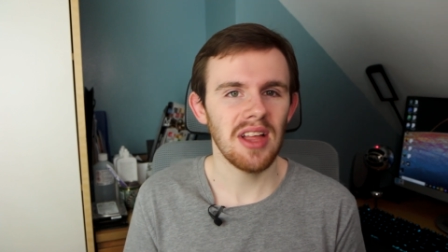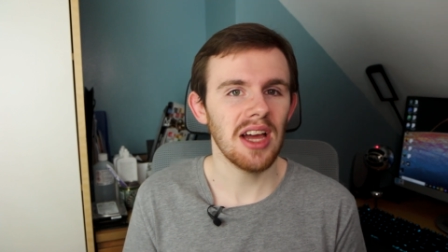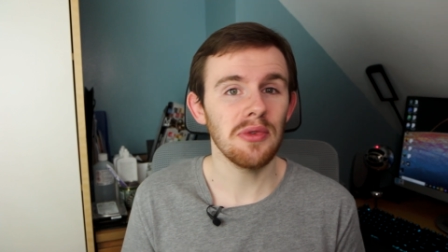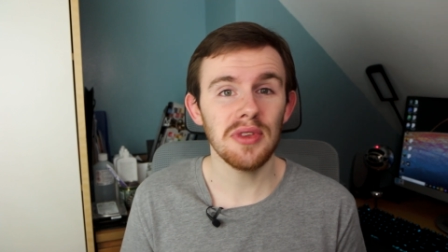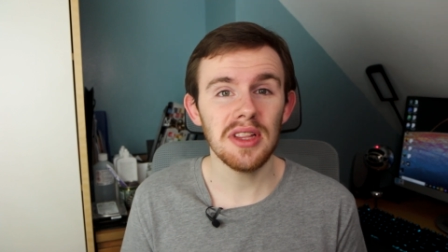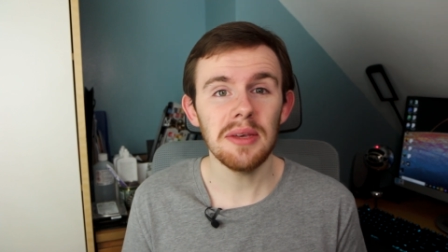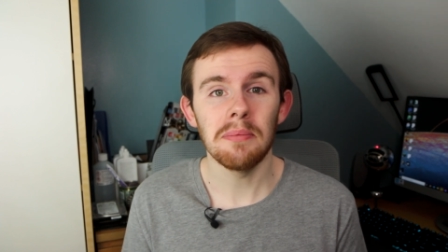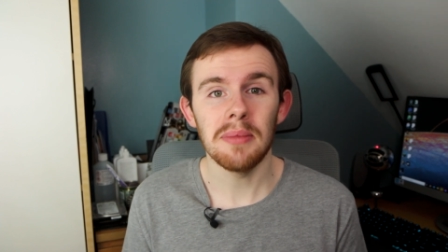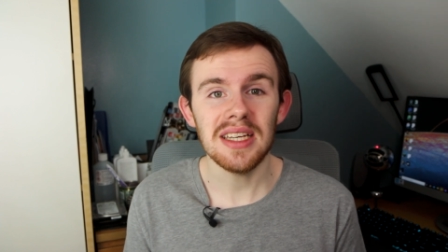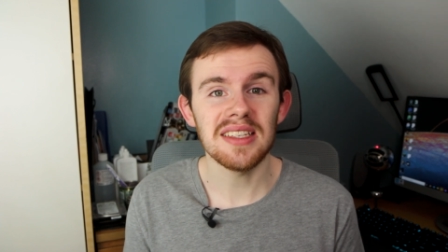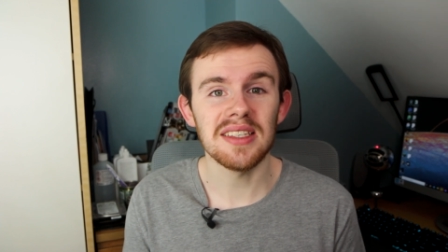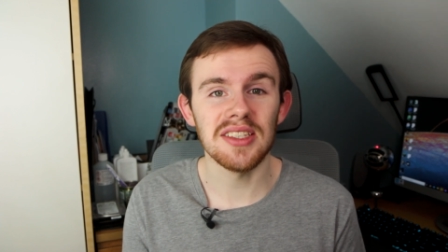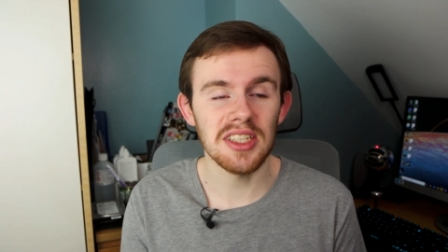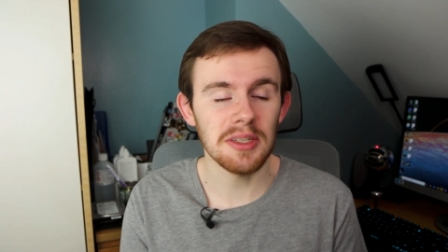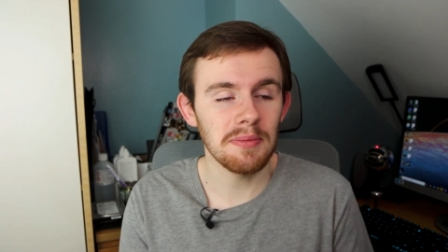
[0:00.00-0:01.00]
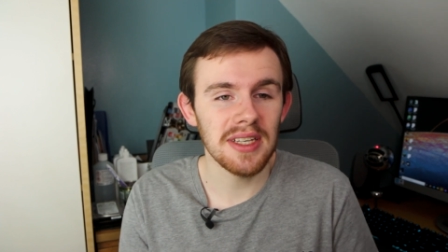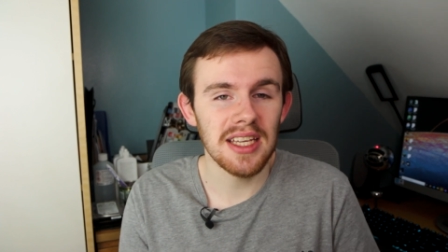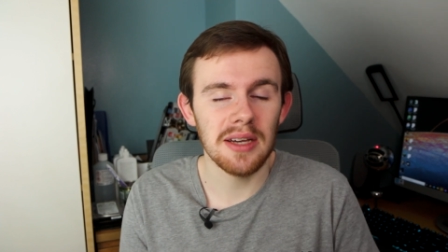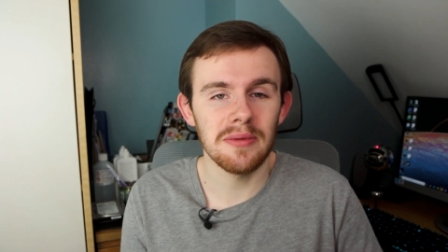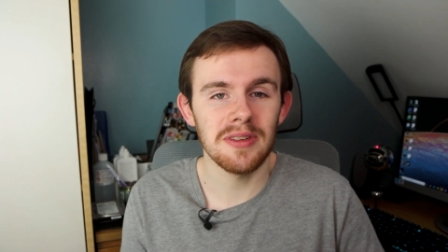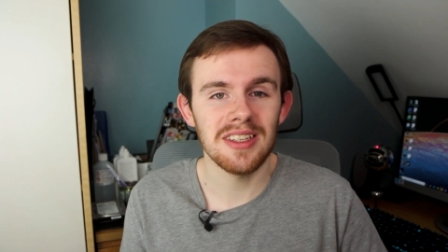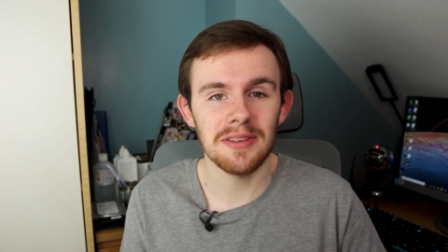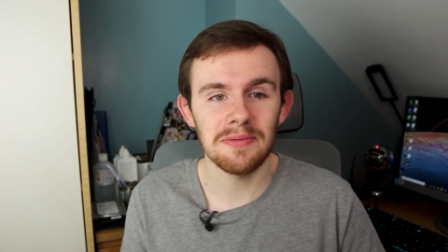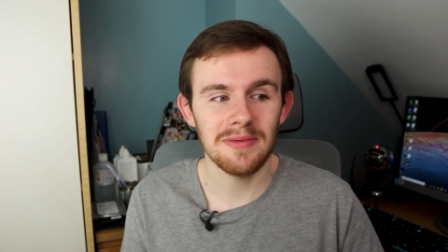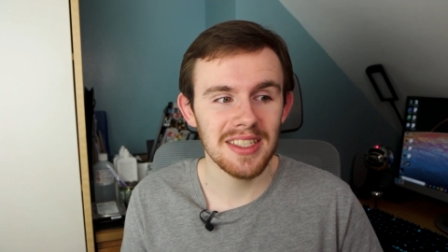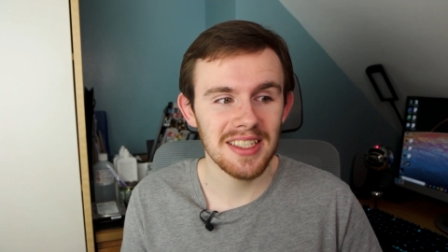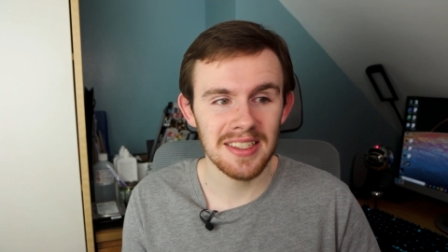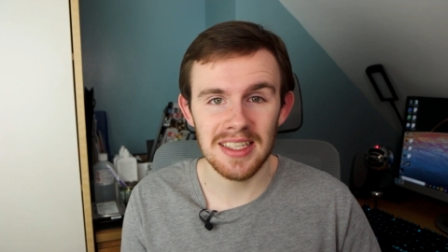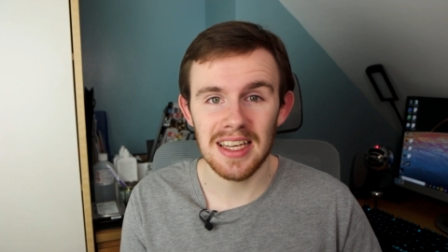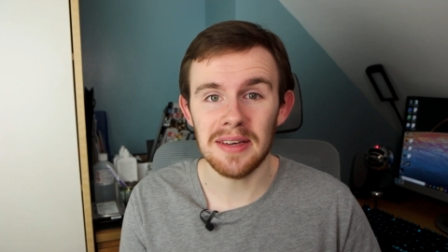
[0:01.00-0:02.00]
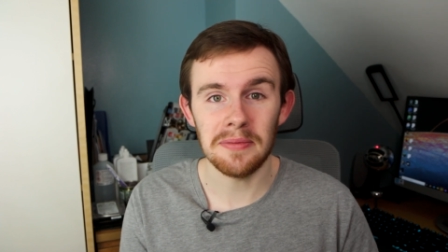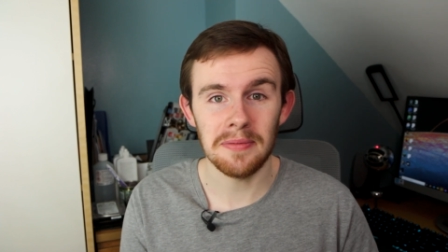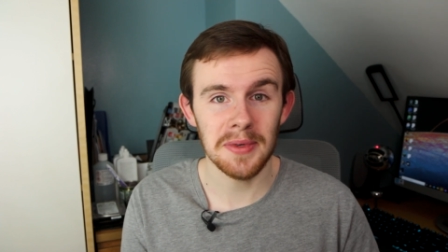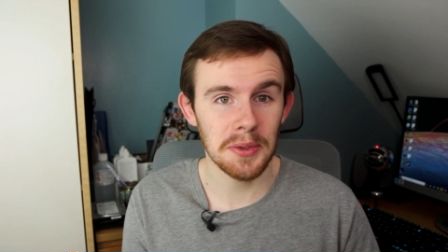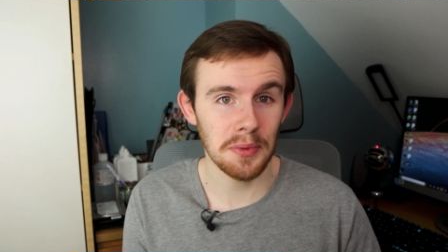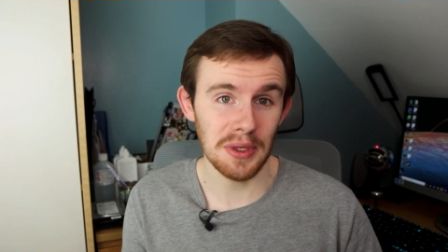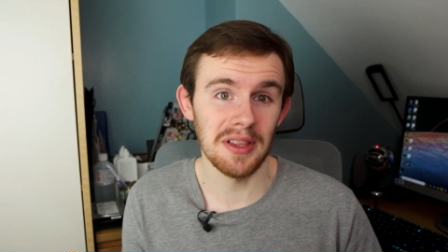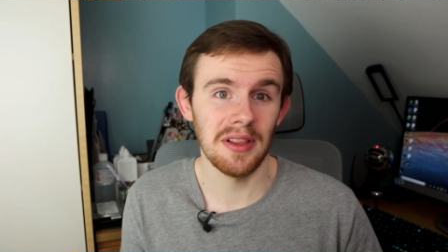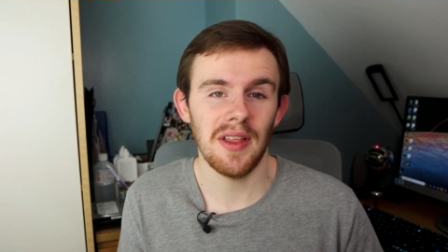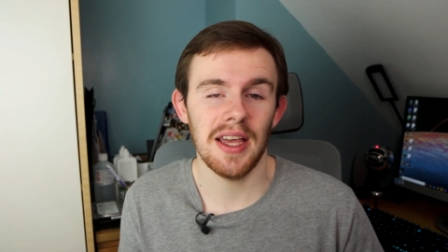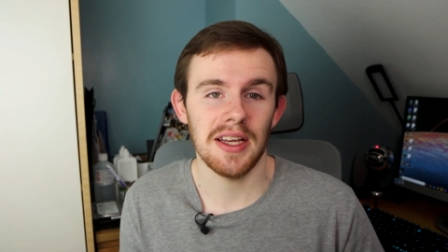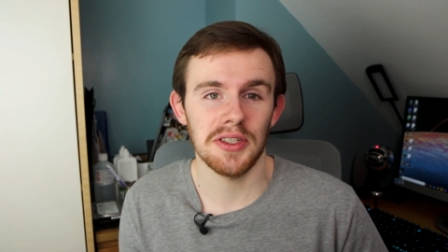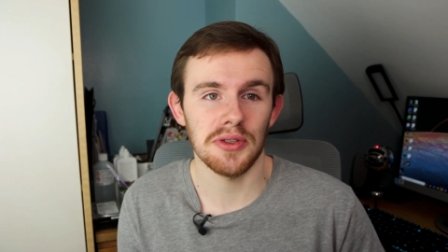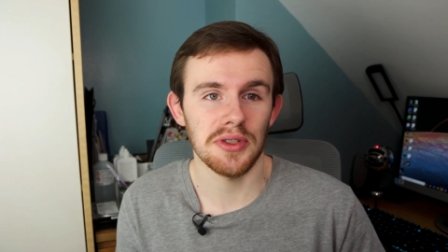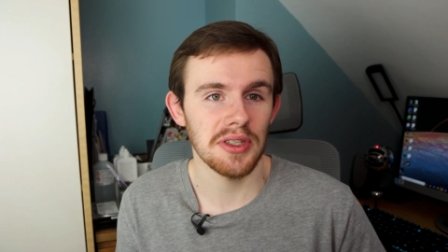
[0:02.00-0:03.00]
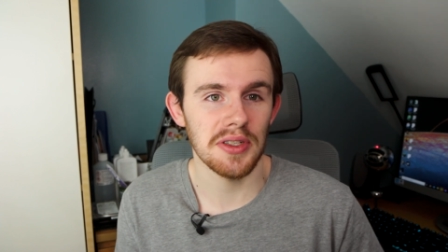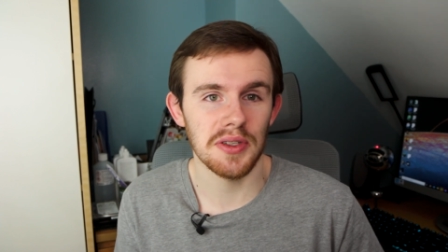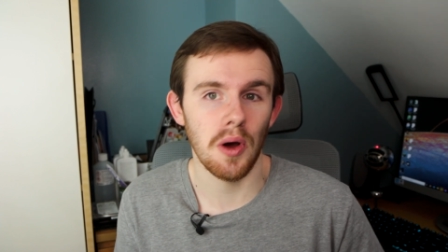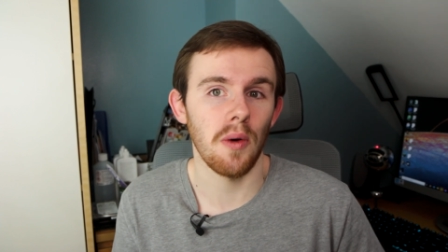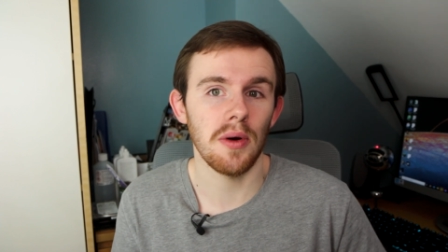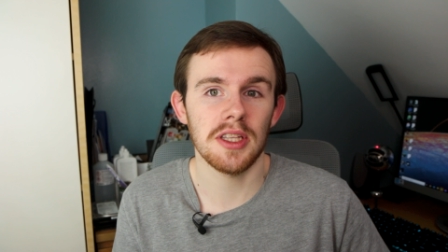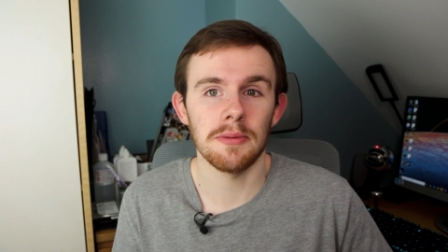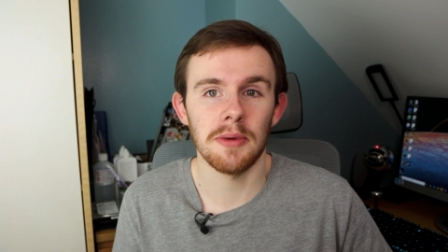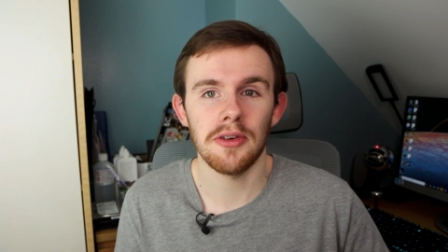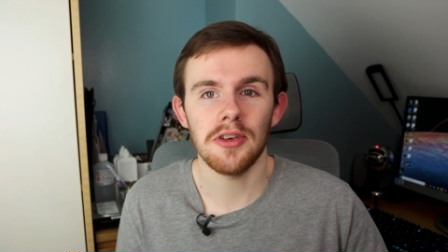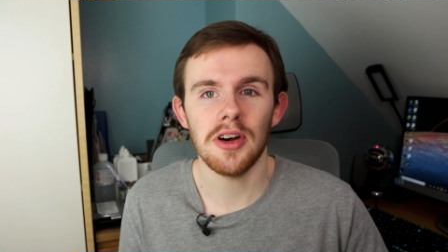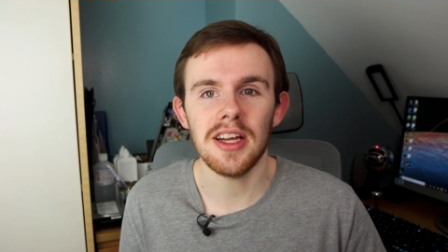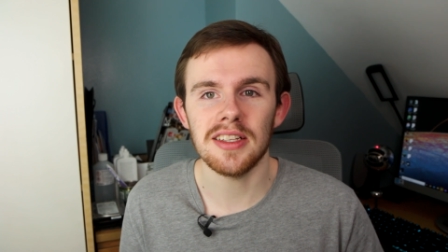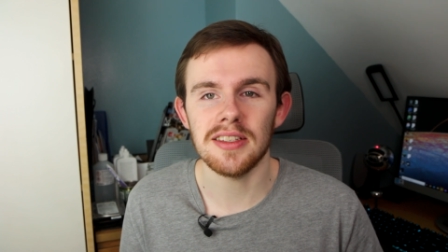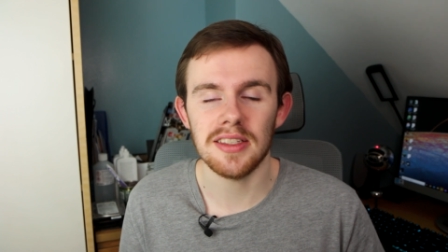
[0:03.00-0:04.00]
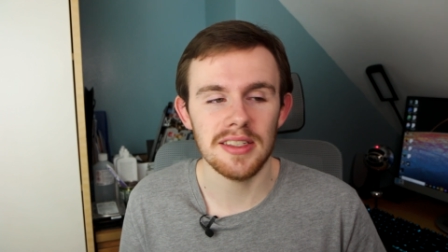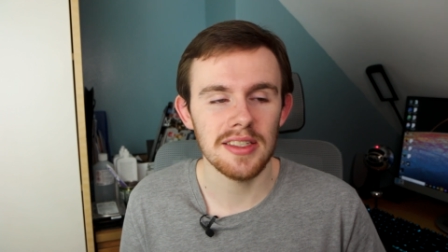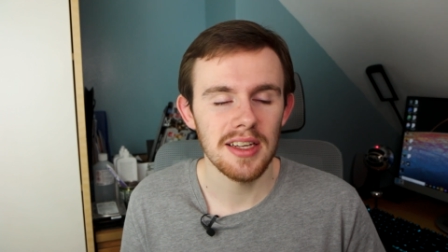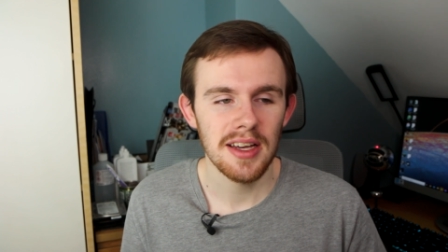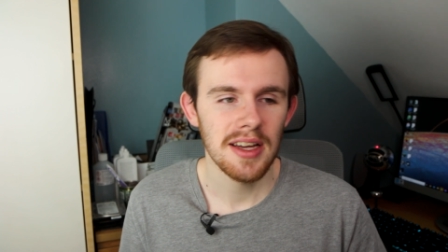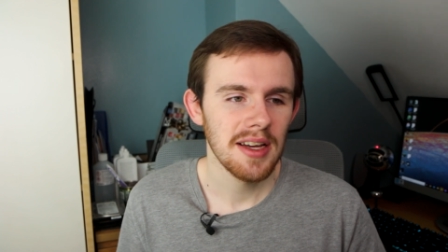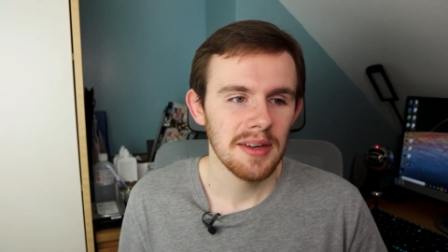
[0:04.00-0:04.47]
I really miss just being able to sit between lectures and talk to my friends,